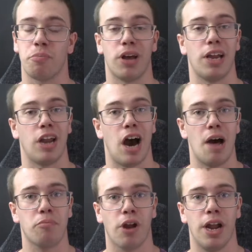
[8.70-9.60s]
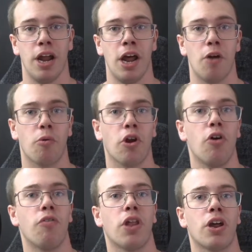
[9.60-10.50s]
planning to upgrade. And we're gonna go
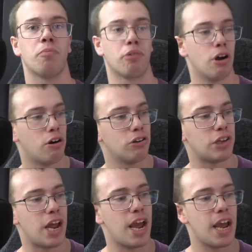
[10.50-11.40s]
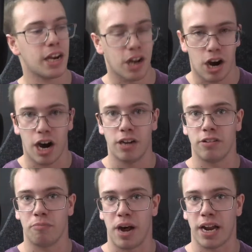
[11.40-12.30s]
over the pros and cons
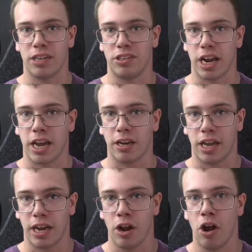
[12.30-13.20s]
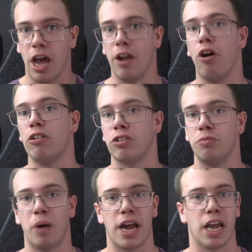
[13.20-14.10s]
of buying a second kit and also
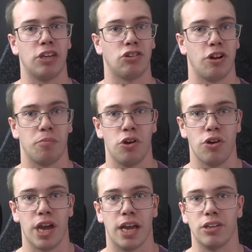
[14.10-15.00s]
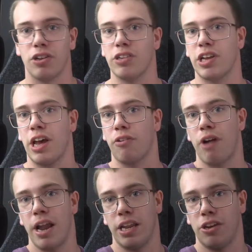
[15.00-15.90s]
buying a straight up new kit. So let's get
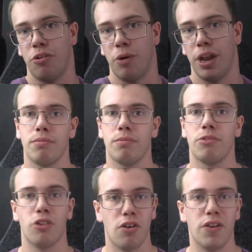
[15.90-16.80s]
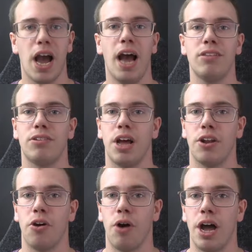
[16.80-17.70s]
right into it. So if you guys did not
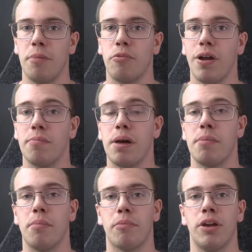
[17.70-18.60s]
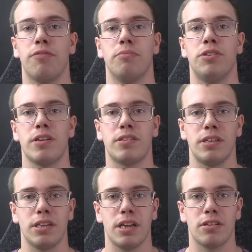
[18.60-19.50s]
know, I upgraded my memory from
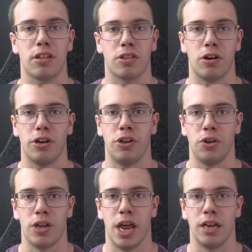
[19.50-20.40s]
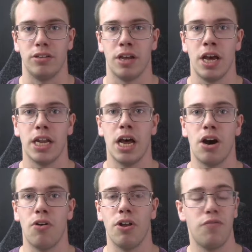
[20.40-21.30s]
16 gigs to 32 gigs.
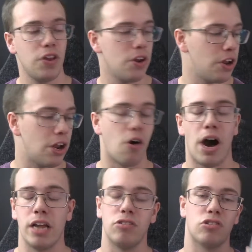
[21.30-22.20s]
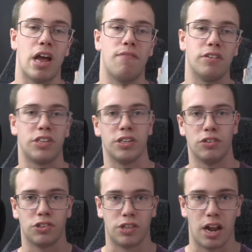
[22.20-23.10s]
Now, if you didn't know, I used to have a
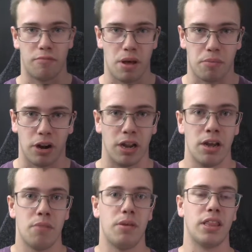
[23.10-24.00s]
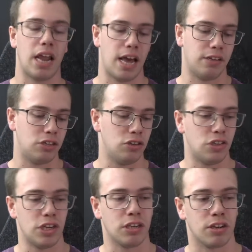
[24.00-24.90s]
single set of memory, meaning that I had 2
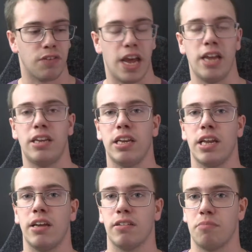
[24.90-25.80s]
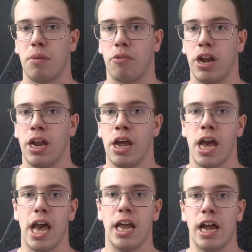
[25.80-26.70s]
sticks of 18 gigs of memory,
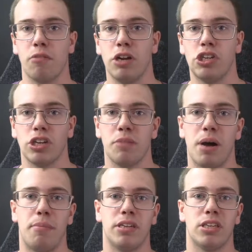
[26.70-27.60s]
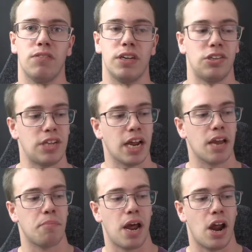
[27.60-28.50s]
and I originally bought myself a
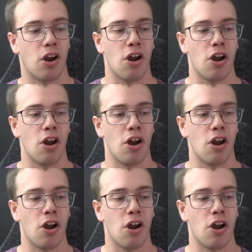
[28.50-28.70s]
second pair